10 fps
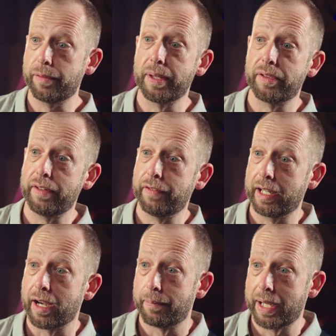specific
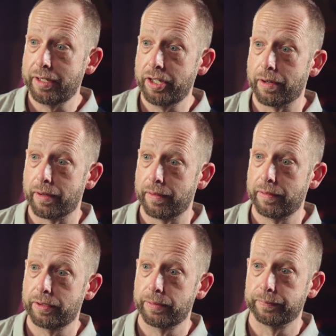
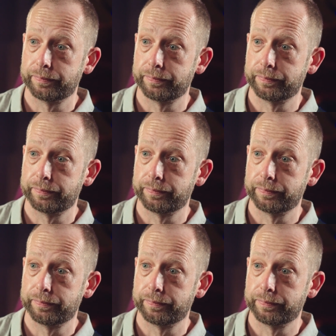arpeggios